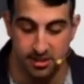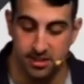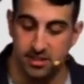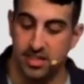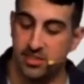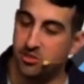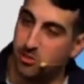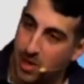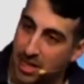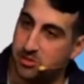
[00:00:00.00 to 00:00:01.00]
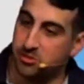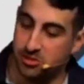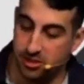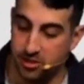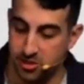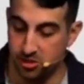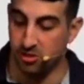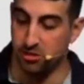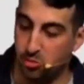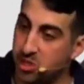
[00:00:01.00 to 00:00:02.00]
And so the pastors, the leaders are called to
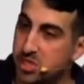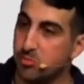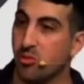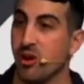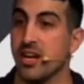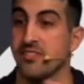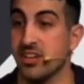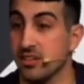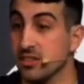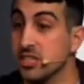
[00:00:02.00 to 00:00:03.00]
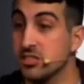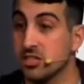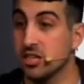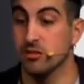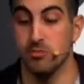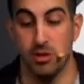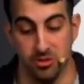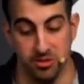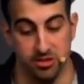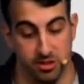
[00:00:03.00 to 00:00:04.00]
preach and pray and then unleash the
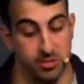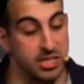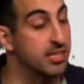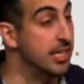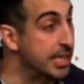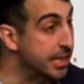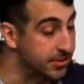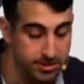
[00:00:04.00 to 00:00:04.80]
members to meet needs.